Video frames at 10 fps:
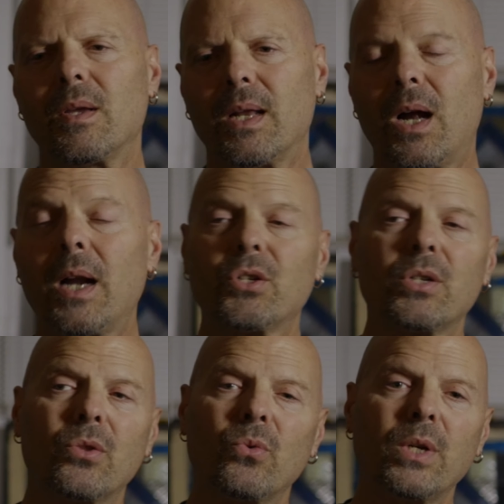And
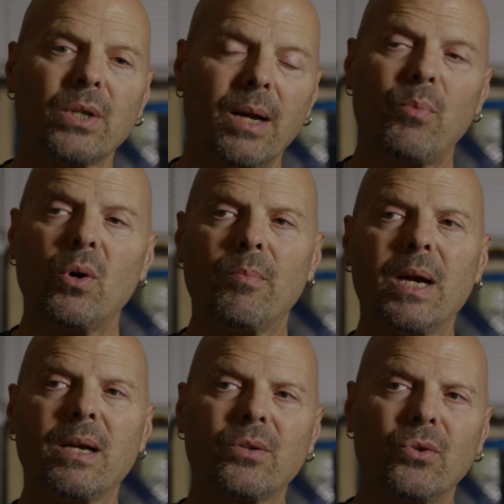honestly, the reason I bought
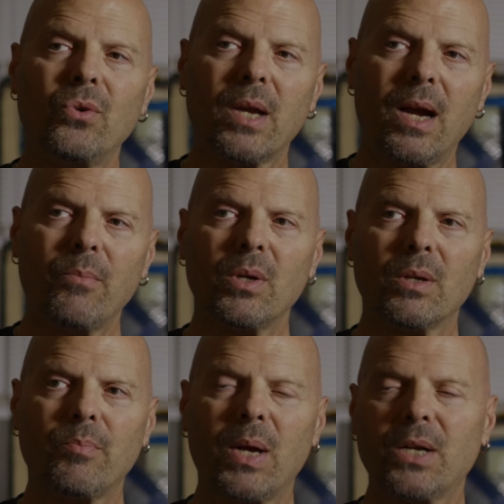my new camera,
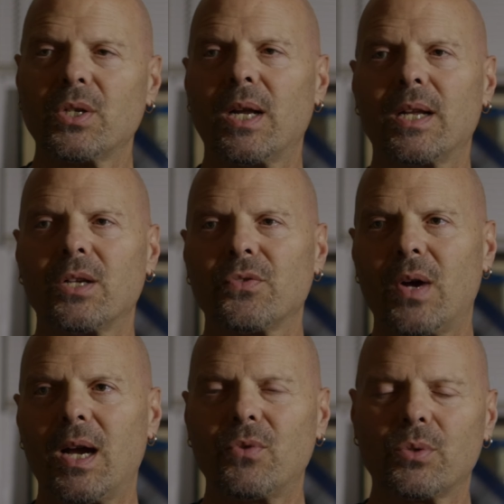the Panasonic
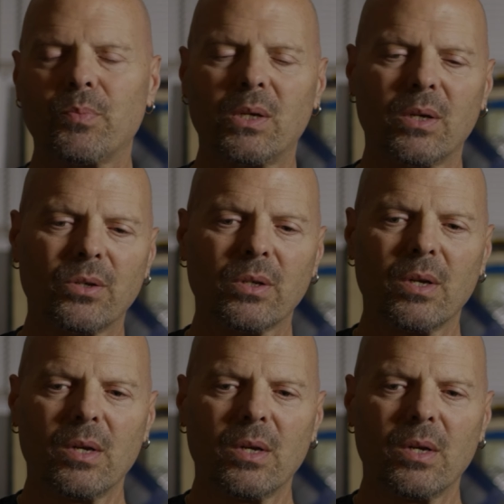S5, was because